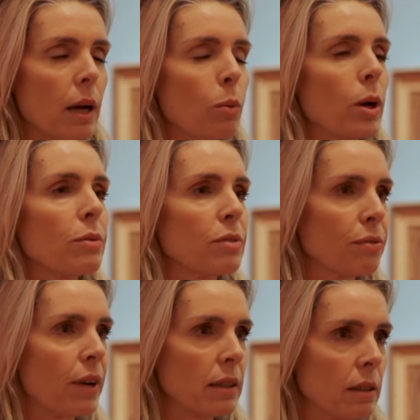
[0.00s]
aware of
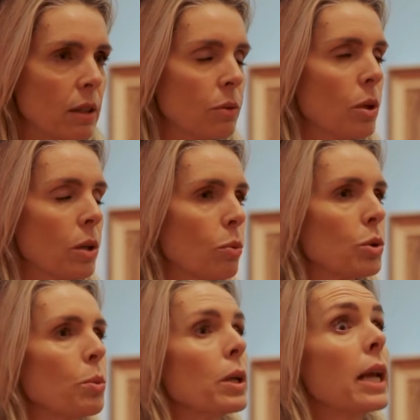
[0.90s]
the fact that it
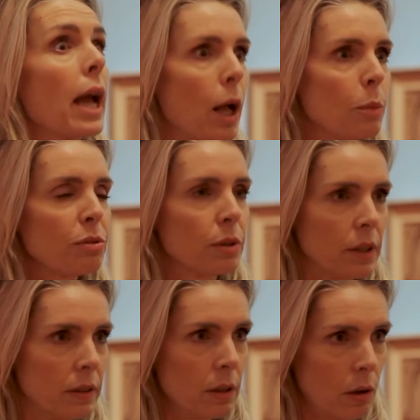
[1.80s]
was really helpful
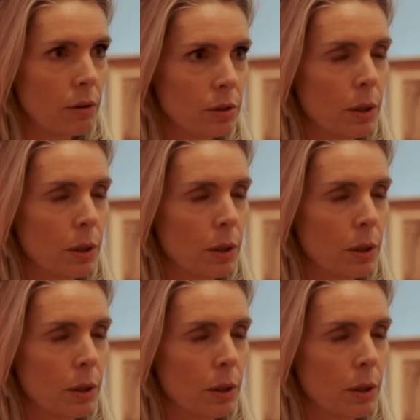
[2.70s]
that the colors